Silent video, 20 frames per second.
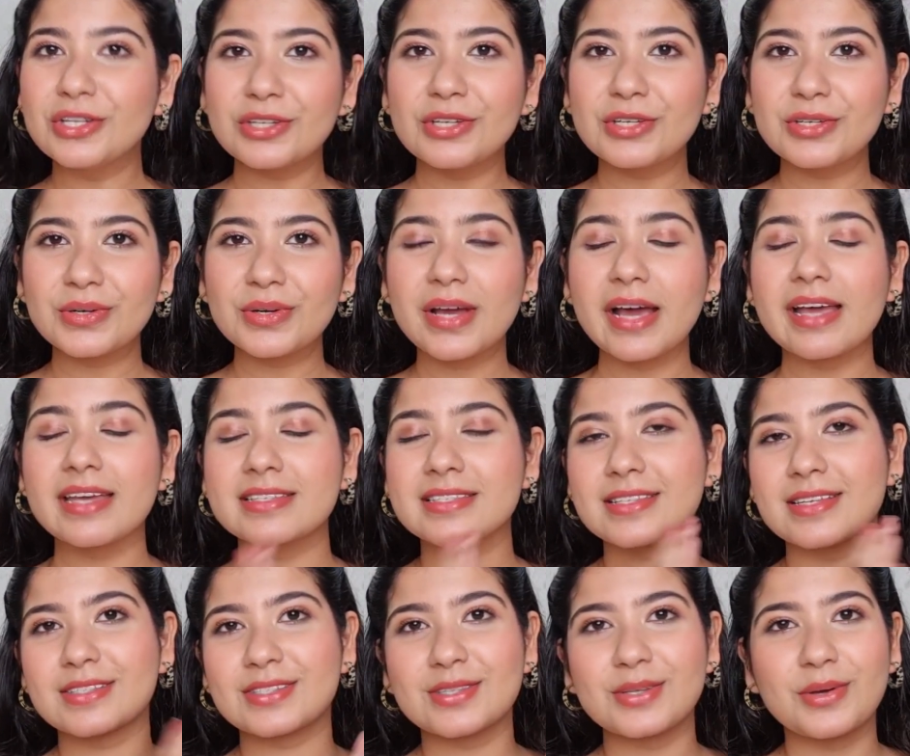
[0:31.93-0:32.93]
to you
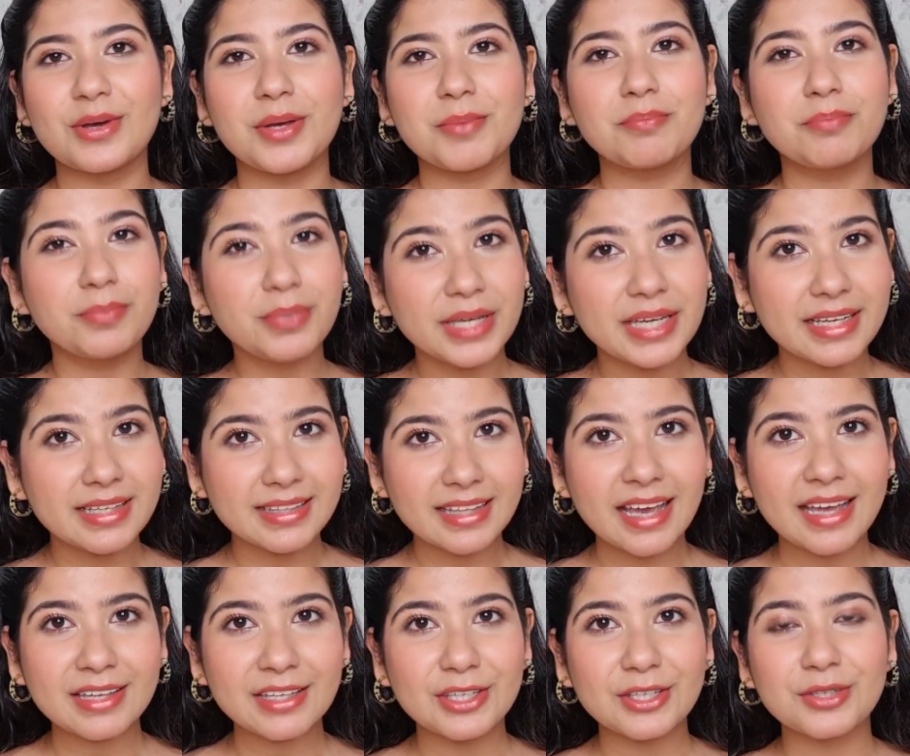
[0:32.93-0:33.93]
guys. So a big
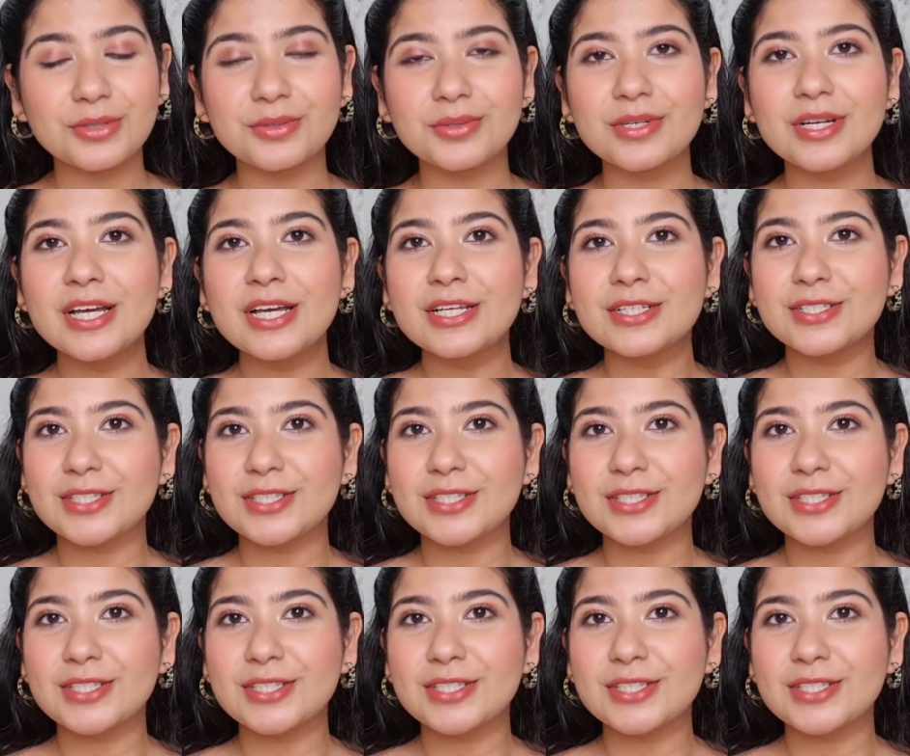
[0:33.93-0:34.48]
thank you.